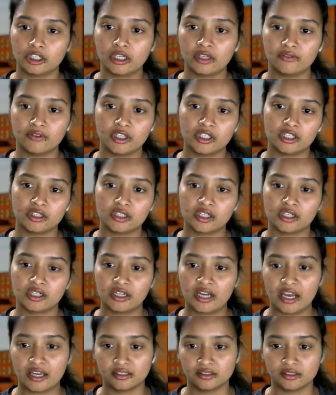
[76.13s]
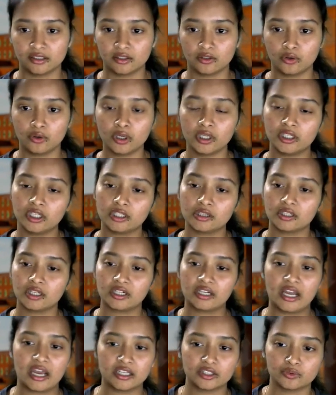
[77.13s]
given in the class 0, and in
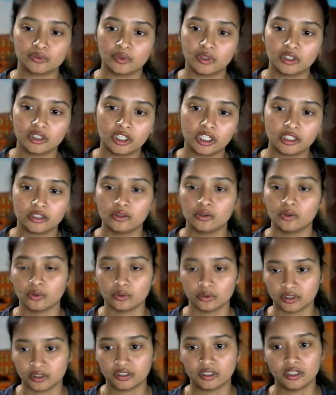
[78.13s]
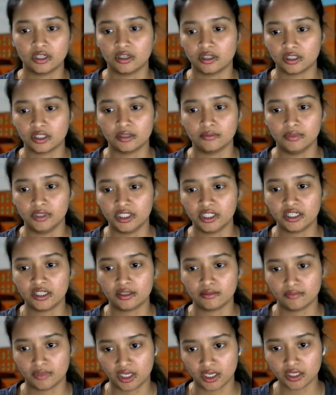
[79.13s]
the class 1, it loads the
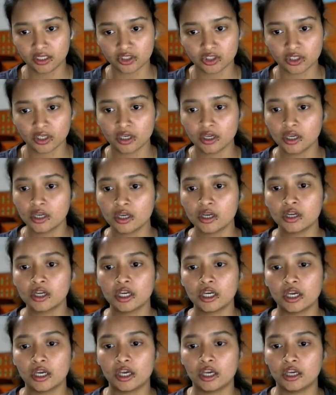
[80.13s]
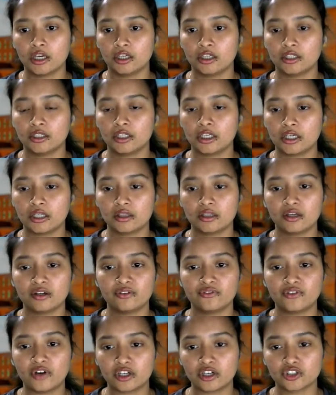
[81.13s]
Ghibli image. And in
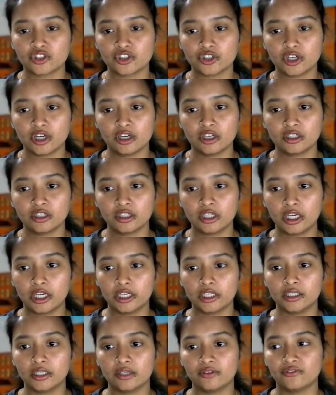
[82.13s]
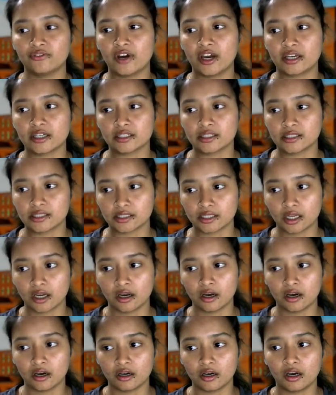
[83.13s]
the function, it defines
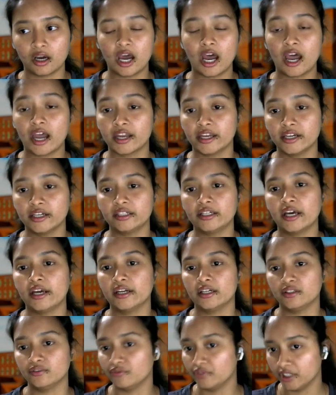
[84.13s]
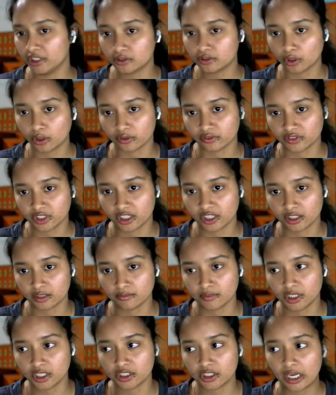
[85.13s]
the height and width of the
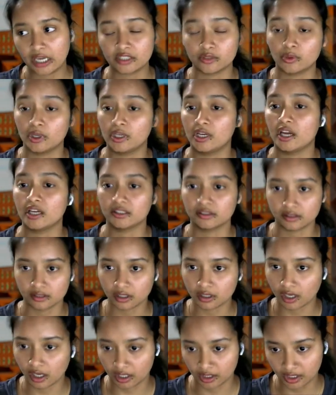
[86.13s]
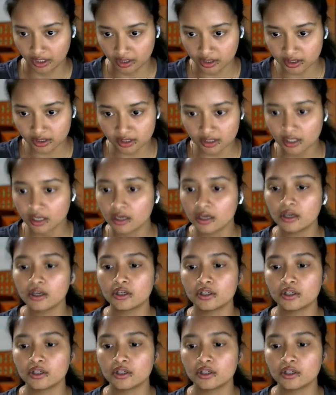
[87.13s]
image as well as the colors.